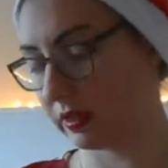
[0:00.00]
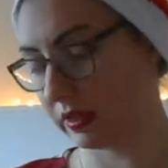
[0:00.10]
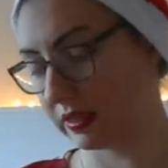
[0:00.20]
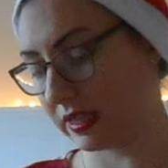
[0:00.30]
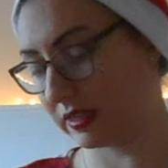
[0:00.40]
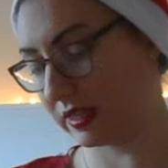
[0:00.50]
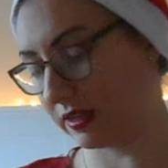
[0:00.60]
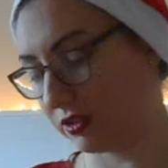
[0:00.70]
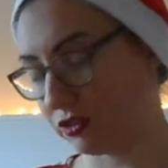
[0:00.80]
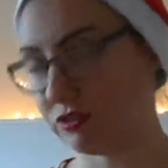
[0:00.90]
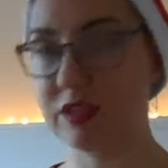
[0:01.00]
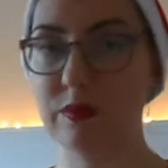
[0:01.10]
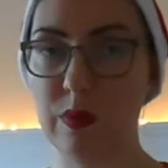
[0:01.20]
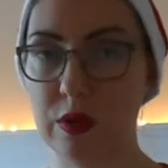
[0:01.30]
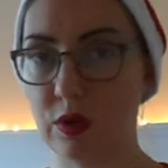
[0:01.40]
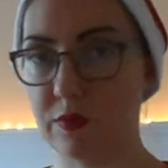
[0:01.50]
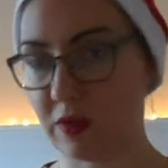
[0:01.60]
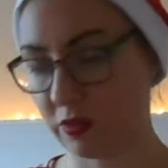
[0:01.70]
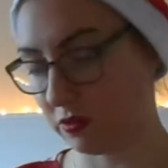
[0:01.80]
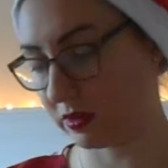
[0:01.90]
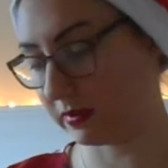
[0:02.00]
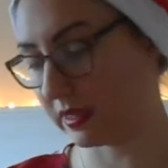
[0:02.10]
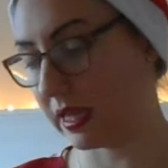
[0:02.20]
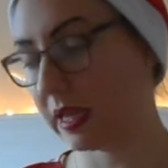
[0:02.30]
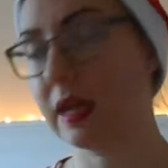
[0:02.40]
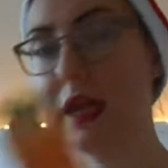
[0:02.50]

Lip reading: it says Santa's treats, but we call him Father Christmas here,